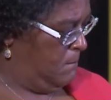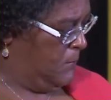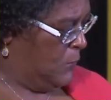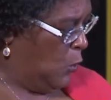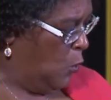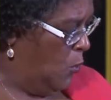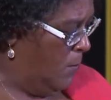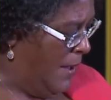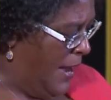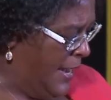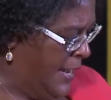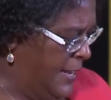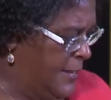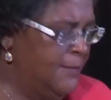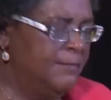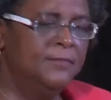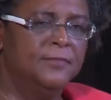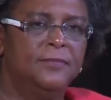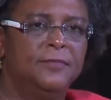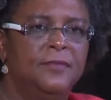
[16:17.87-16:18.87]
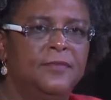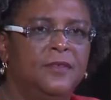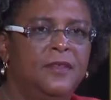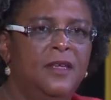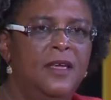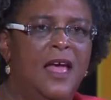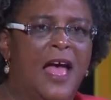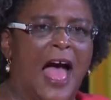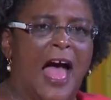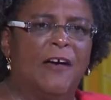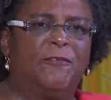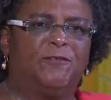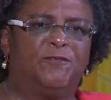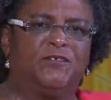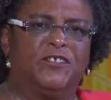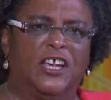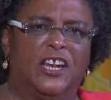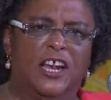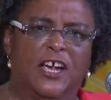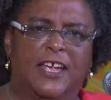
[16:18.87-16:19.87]
Too many
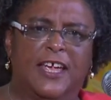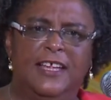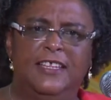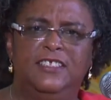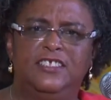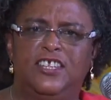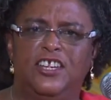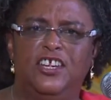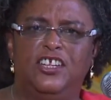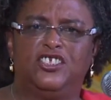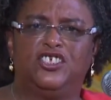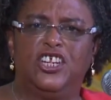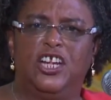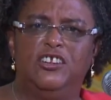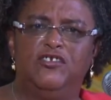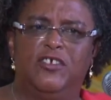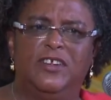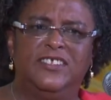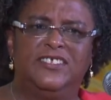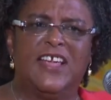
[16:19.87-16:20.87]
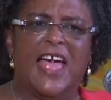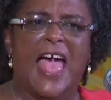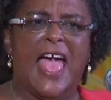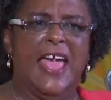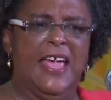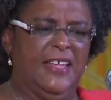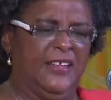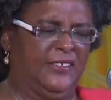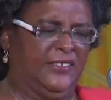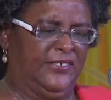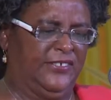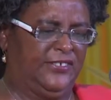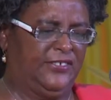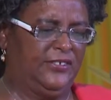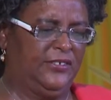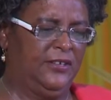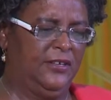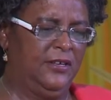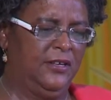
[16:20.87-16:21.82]
have to look into your children's eyes